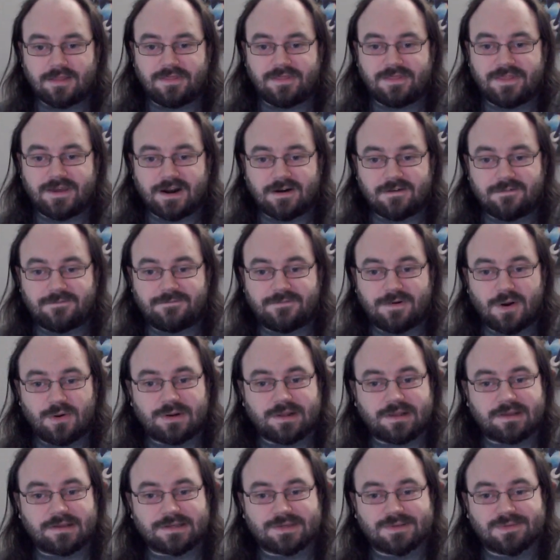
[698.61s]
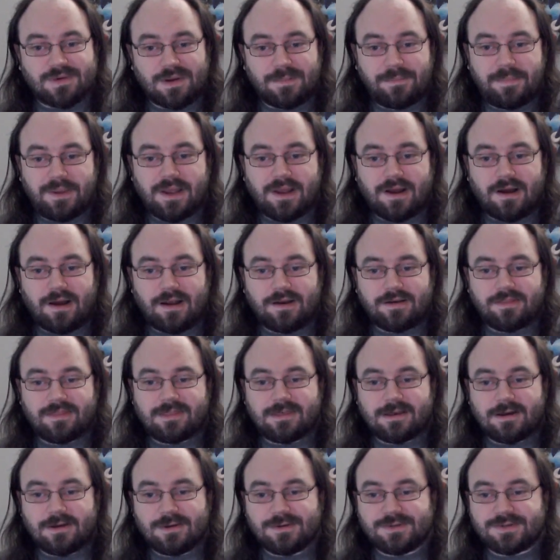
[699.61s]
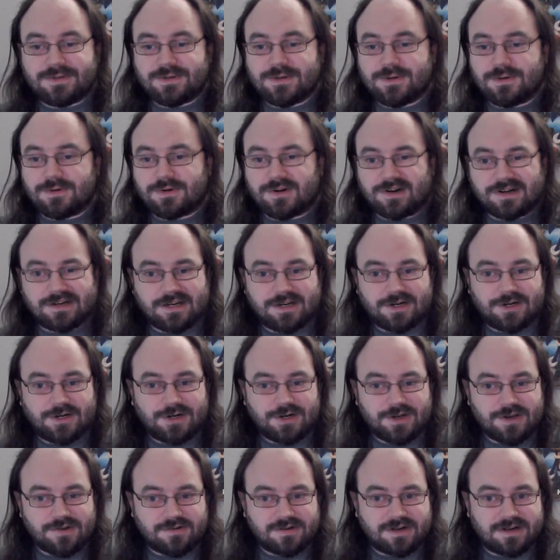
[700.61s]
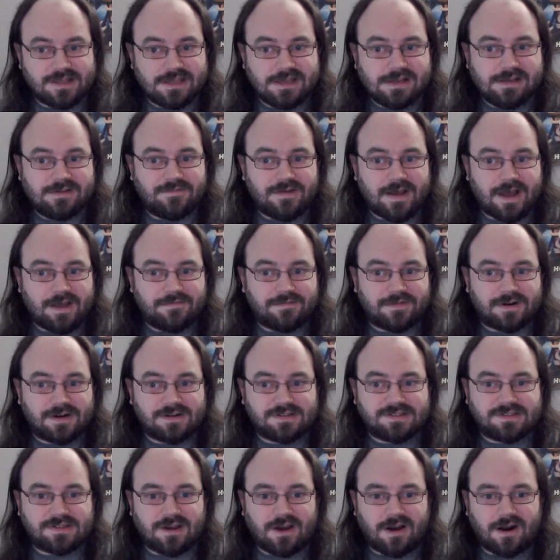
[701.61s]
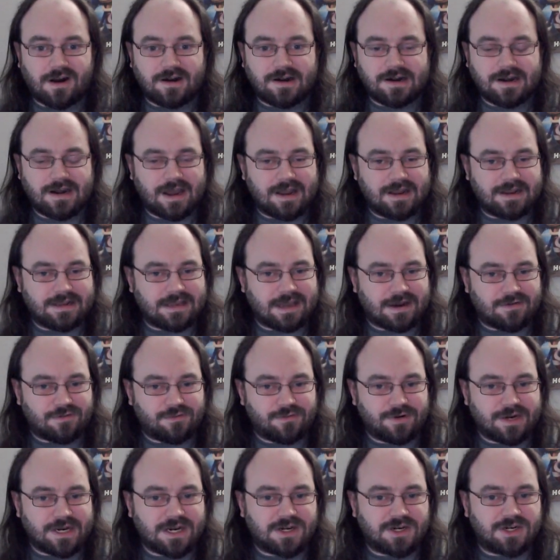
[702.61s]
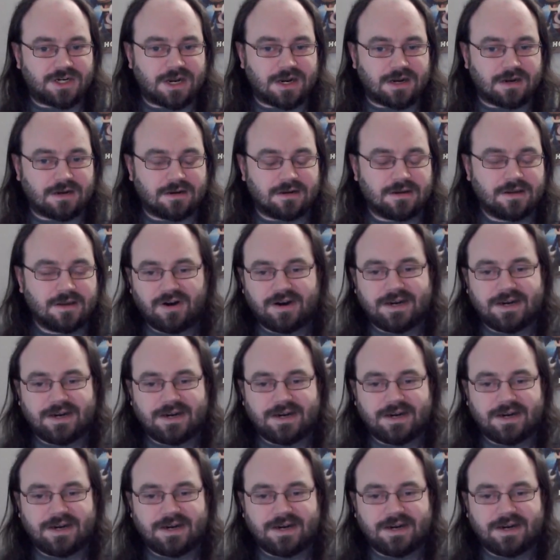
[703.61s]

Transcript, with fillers: Their focus will be on those who traditional relief efforts are not yet reaching.